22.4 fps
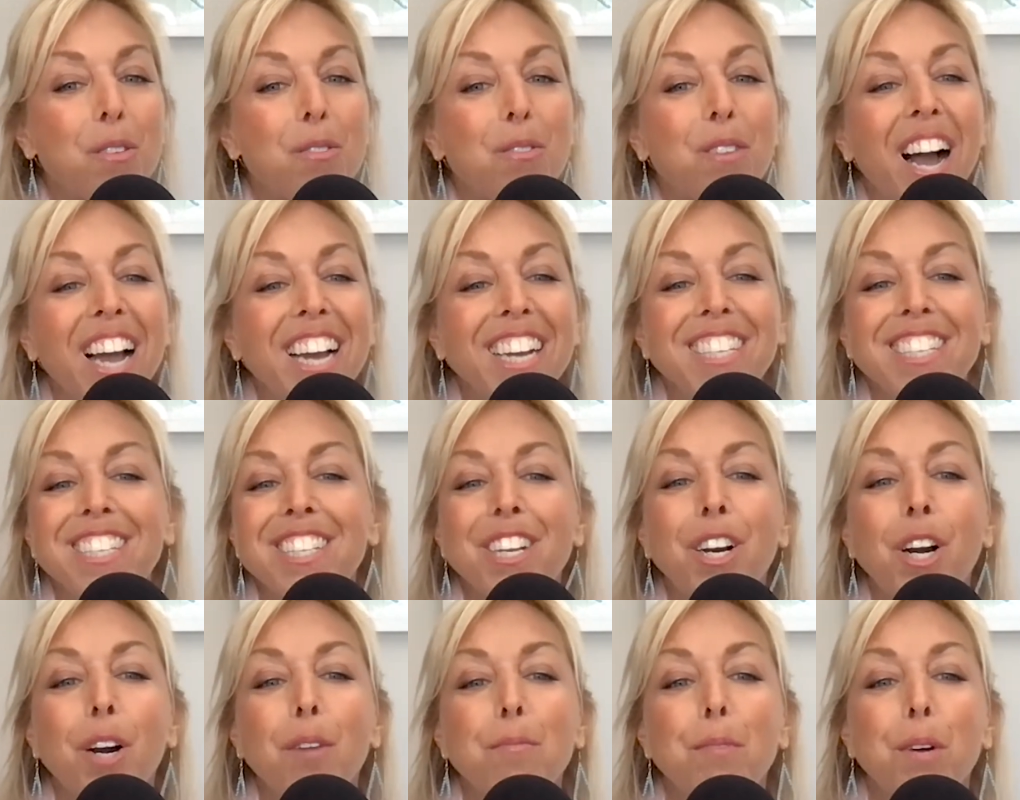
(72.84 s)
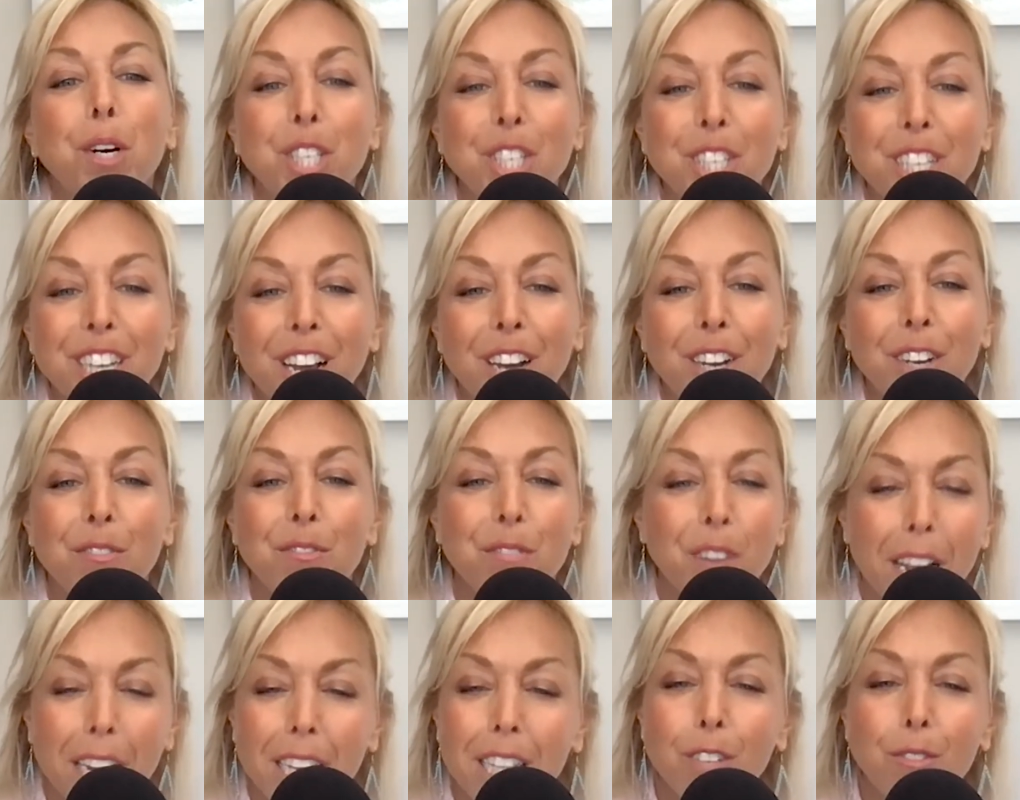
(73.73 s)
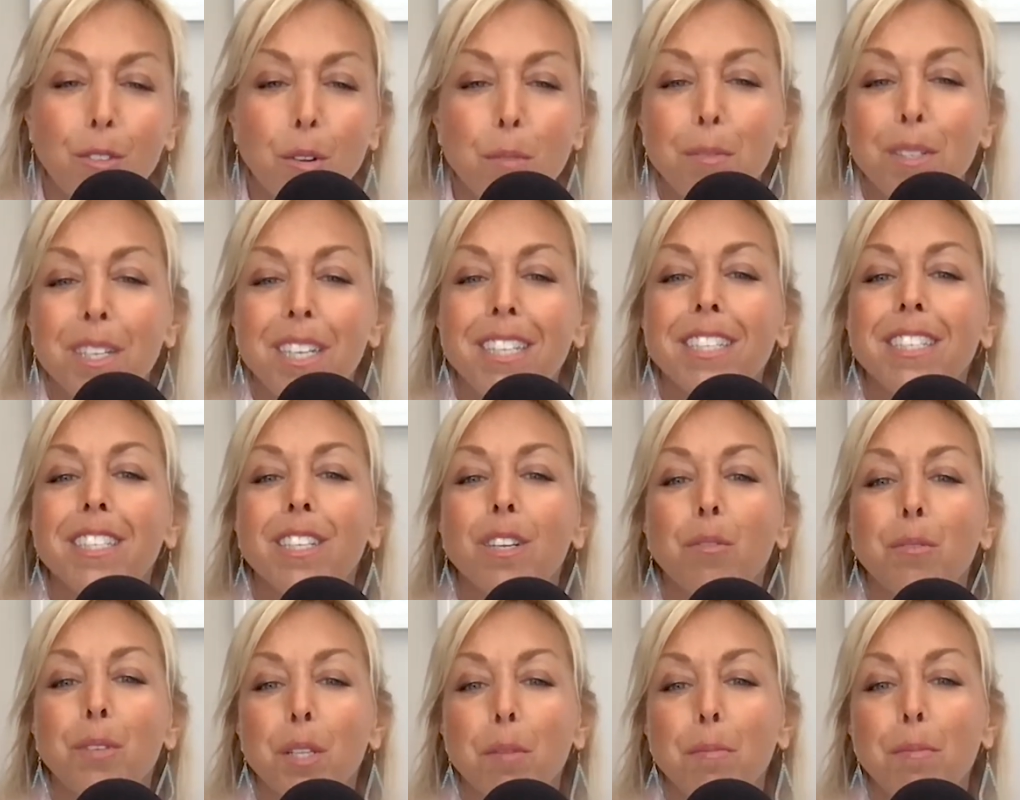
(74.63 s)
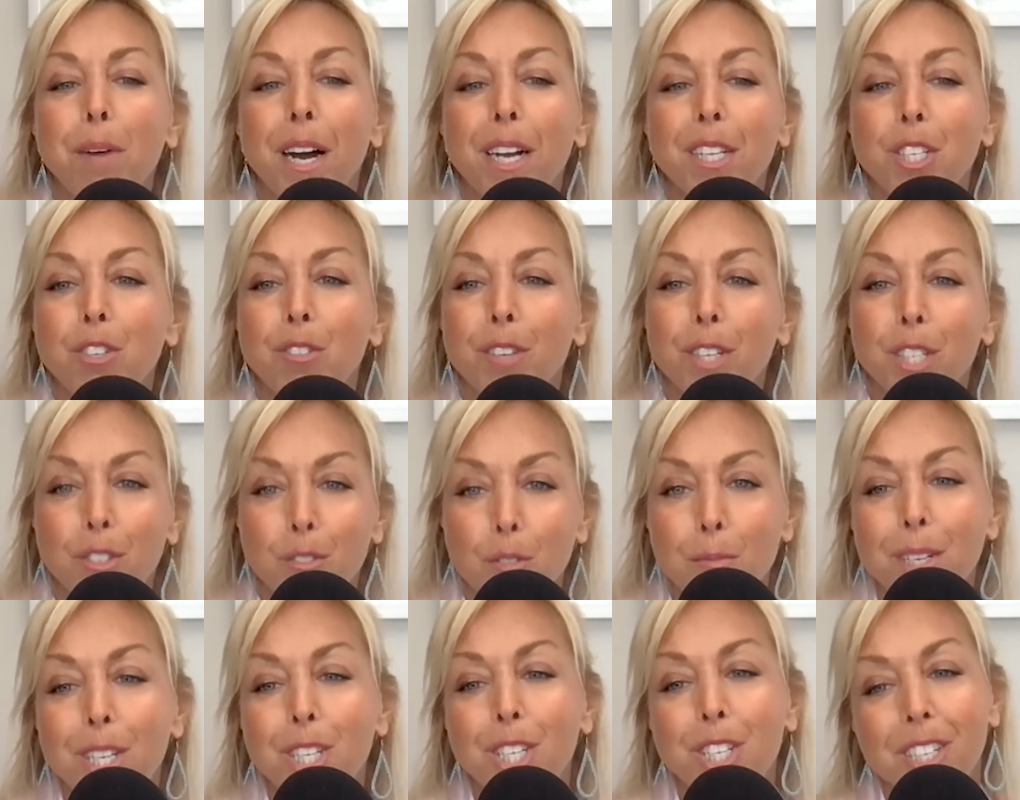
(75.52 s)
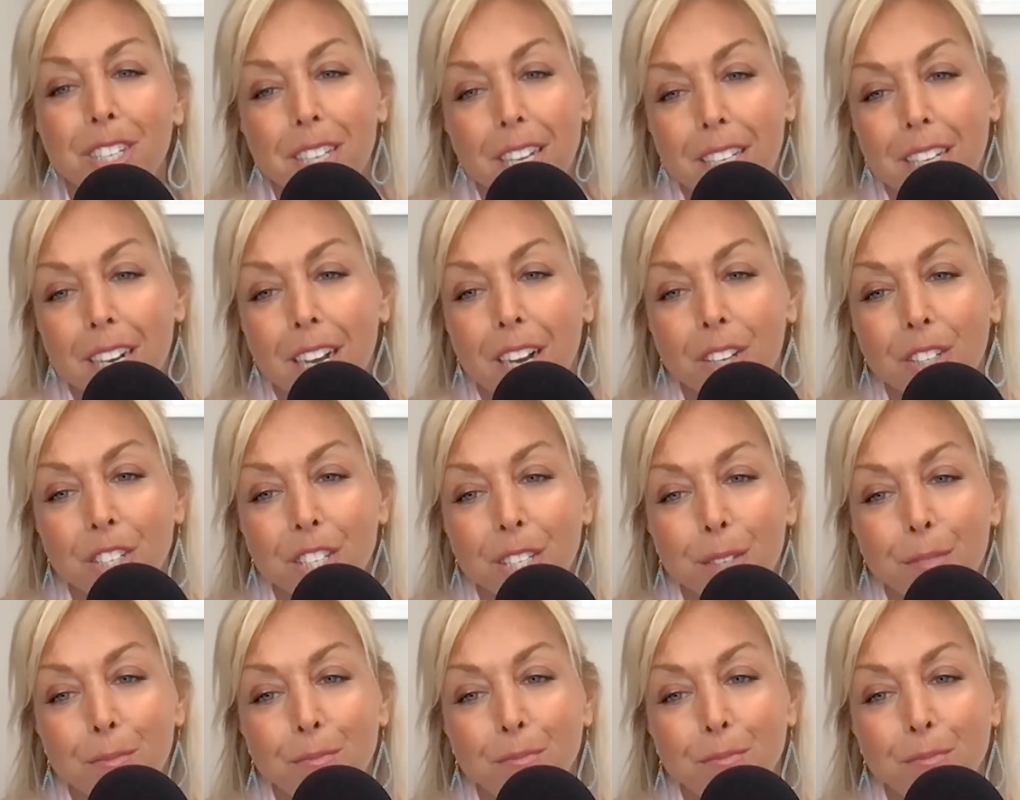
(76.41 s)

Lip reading: Why is there a push now to finally replace it with the POTS transformation technology?